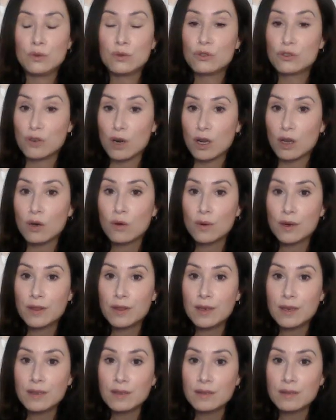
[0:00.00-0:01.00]
struggle with
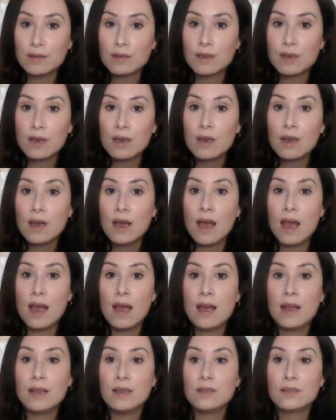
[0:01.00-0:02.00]
this
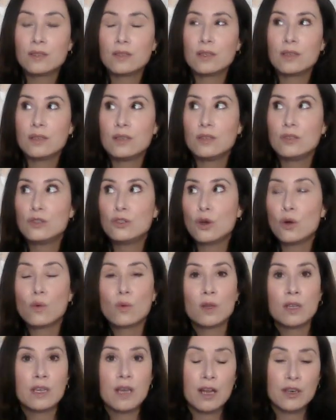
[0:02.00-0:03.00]
and don't
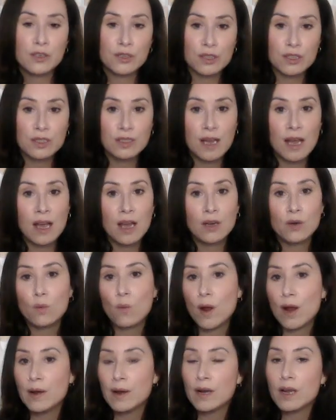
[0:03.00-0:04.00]
really understand
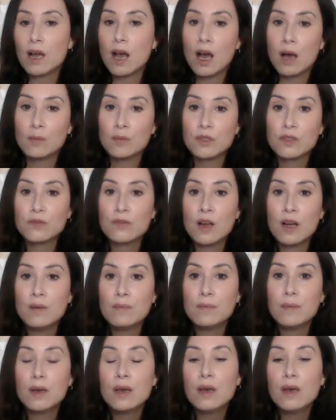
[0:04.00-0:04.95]
where it comes from.